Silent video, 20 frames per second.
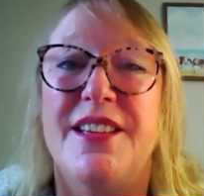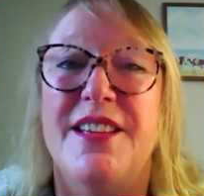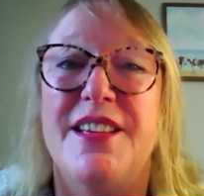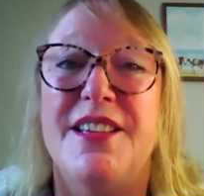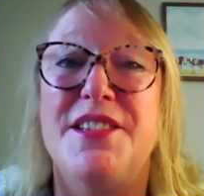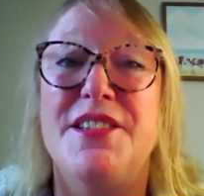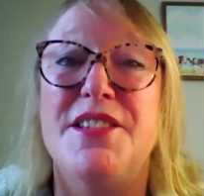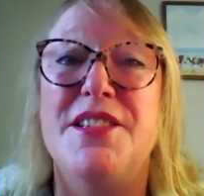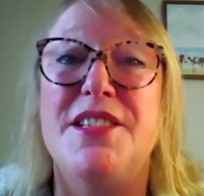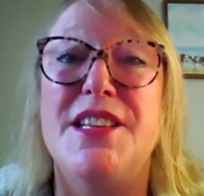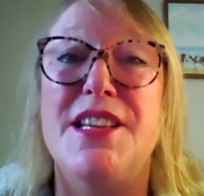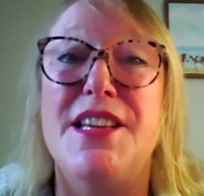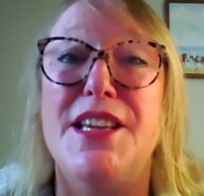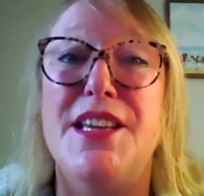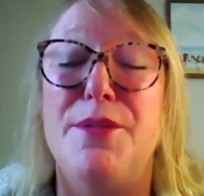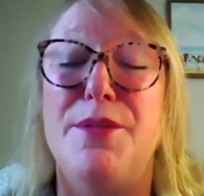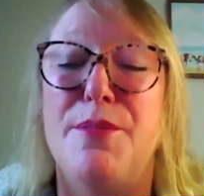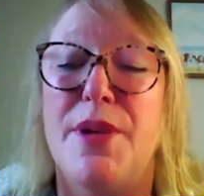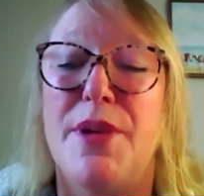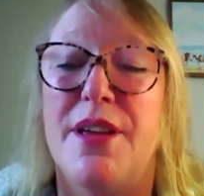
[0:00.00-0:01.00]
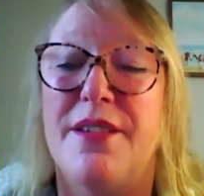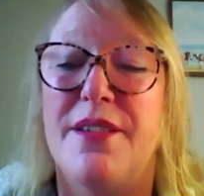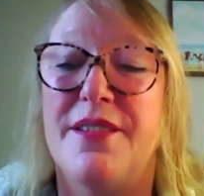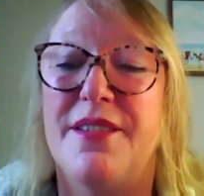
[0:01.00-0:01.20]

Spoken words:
esteem,